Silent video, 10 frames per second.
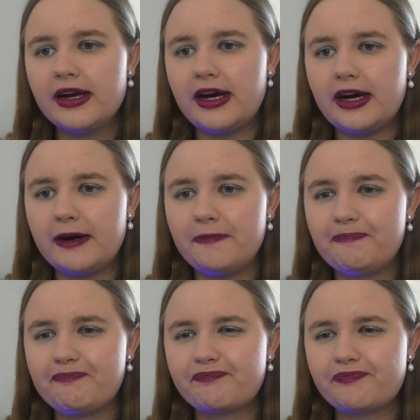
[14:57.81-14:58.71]

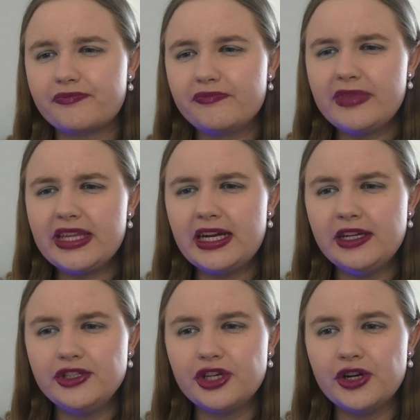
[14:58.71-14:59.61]

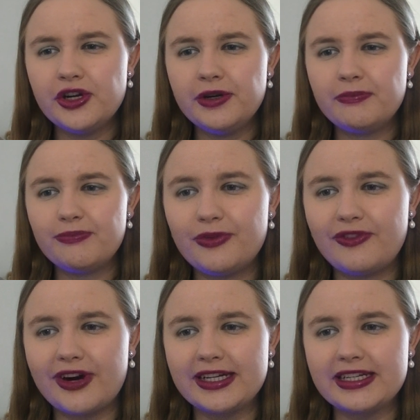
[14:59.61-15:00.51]
And her
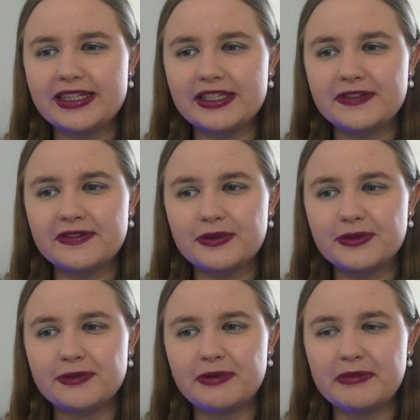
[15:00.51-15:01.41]
finding it
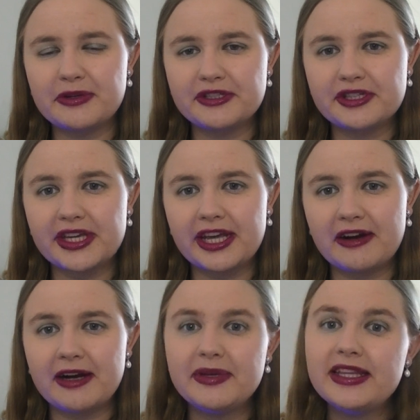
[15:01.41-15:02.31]
difficult to be emotionally care.
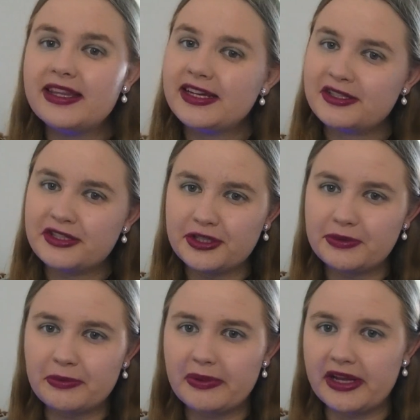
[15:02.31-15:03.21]
I mean, that's just
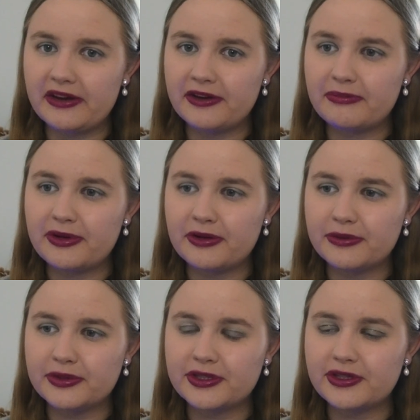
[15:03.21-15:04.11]
repeated, but
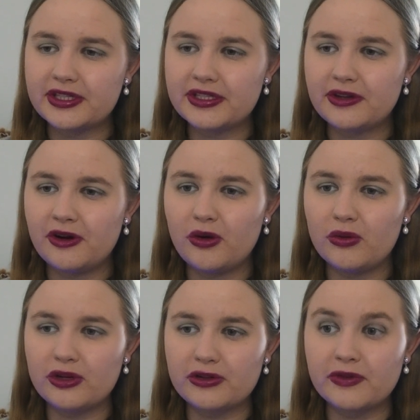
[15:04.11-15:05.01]
also there's not a whole
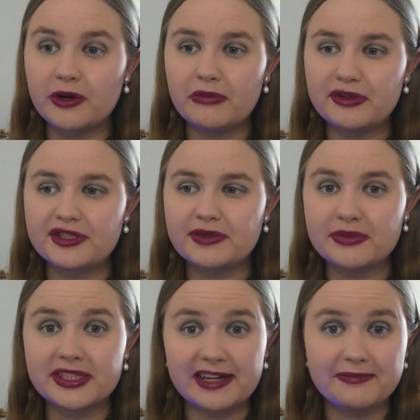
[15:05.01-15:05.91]
lot of emotional
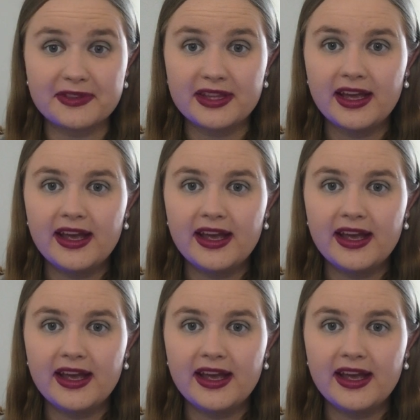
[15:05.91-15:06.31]
depth.